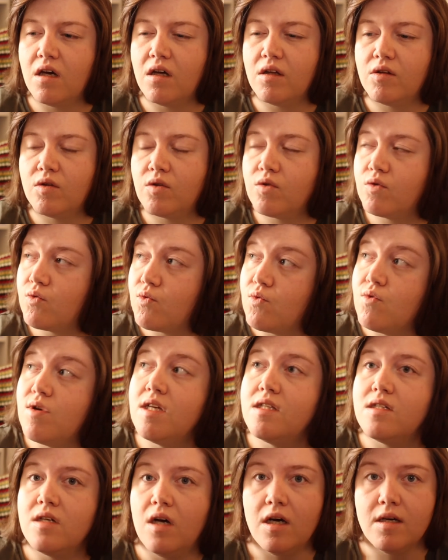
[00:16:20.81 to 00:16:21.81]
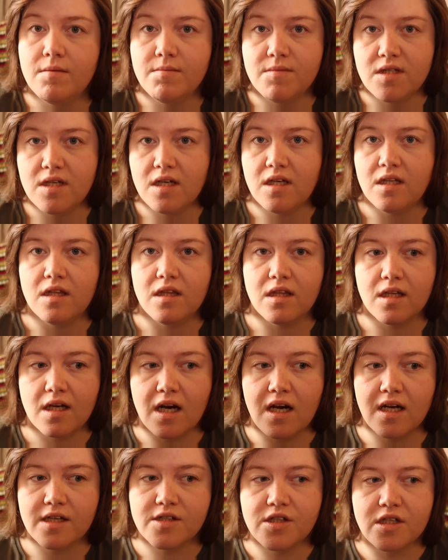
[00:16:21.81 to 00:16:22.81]
three times in the
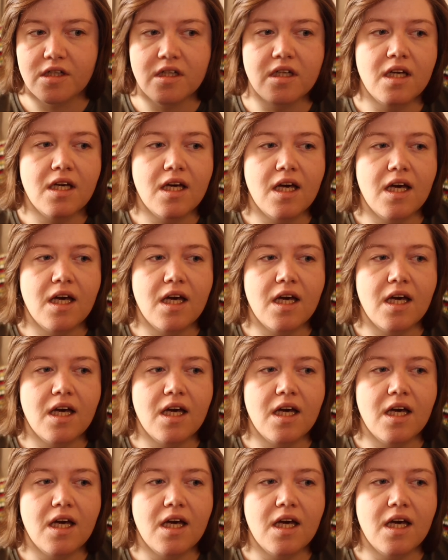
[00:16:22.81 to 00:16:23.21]
collection.